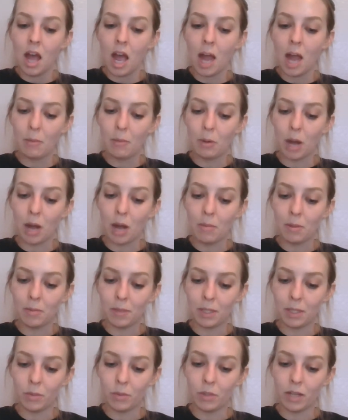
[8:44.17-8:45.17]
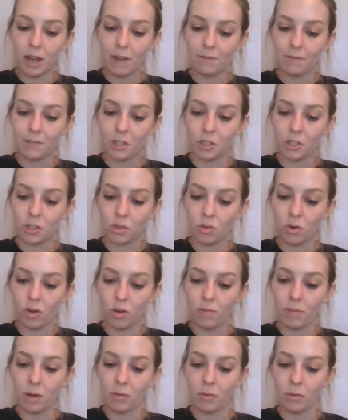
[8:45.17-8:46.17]
I probably would have
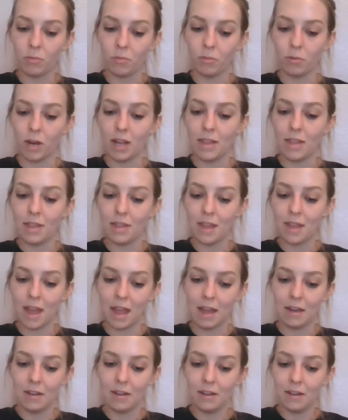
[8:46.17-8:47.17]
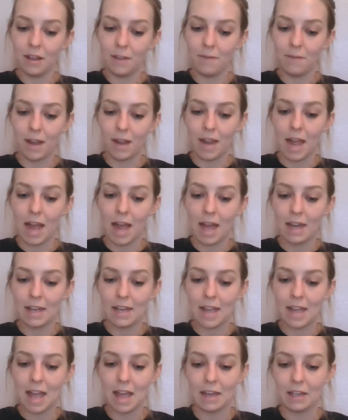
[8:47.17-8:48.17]
destroyed my room right then if I
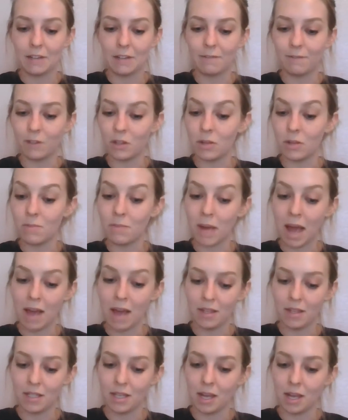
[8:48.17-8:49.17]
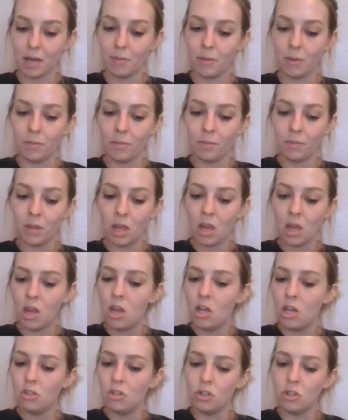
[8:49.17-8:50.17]
hadn't headed for the bathtub.
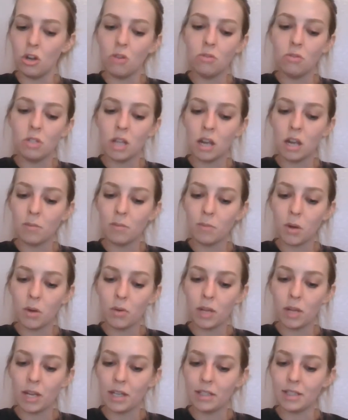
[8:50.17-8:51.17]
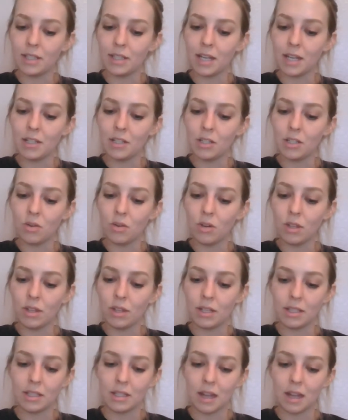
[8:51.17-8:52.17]
No tugboat and dinosaur
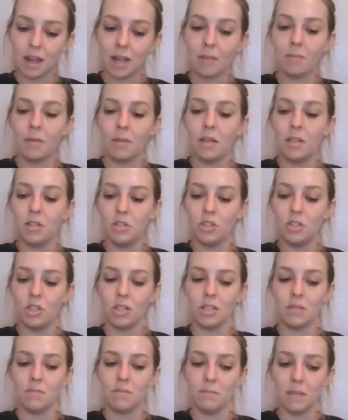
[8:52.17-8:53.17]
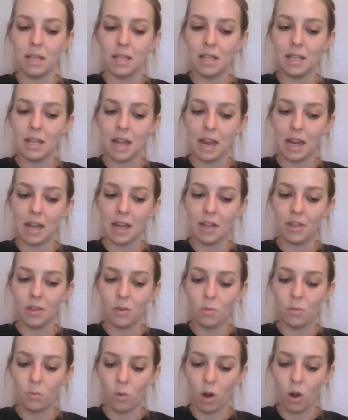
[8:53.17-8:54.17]
this time, just me and
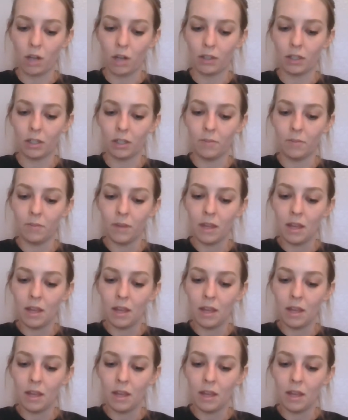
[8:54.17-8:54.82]
the water.